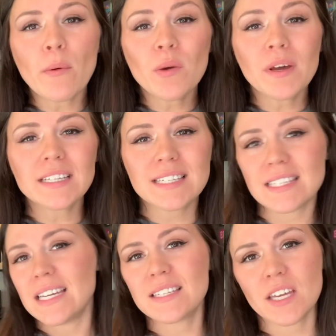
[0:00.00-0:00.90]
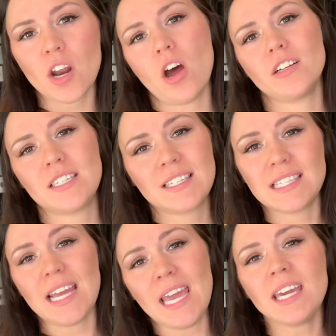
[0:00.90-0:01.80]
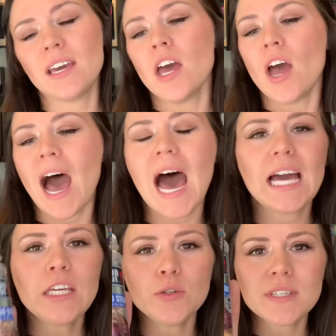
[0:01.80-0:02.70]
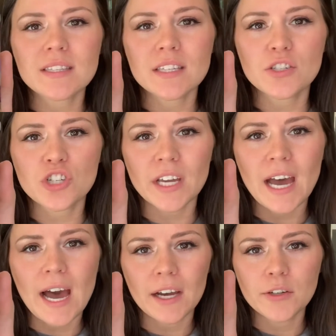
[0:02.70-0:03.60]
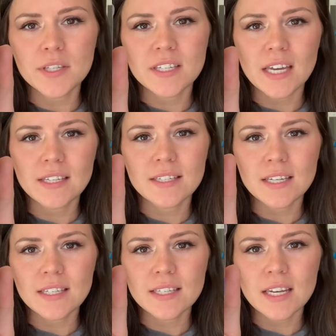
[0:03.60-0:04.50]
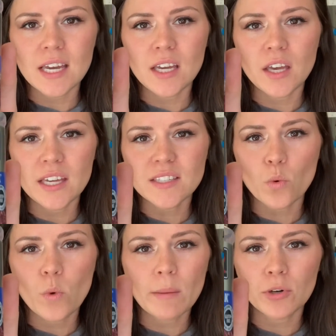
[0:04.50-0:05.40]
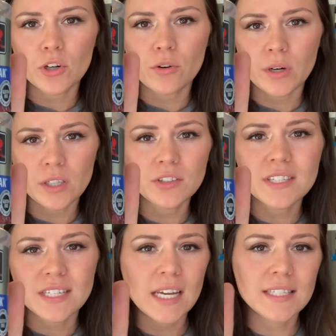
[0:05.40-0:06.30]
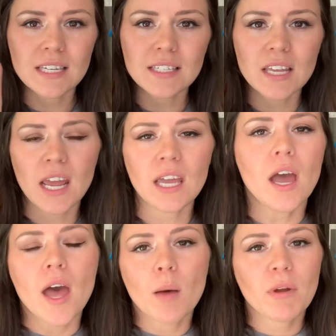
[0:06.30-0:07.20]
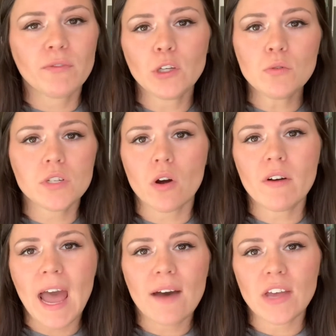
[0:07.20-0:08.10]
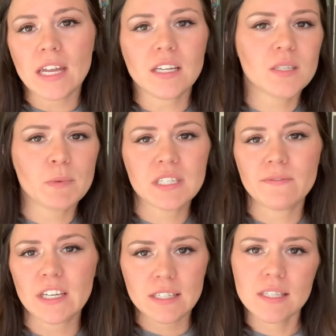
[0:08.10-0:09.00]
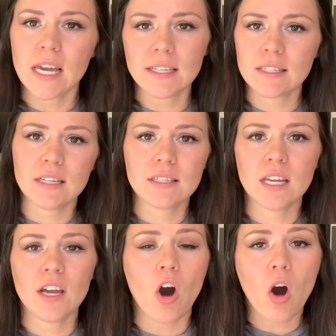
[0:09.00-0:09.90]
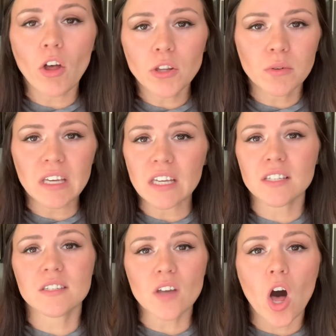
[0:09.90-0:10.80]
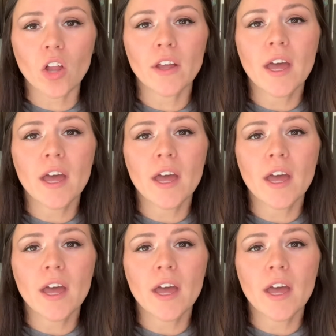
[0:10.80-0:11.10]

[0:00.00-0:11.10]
wanna season our steak. I use this Chicago steak seasoning. It's a Weber grilled steak seasoning, but if you don't have any specific steak seasoning, all you need is salt,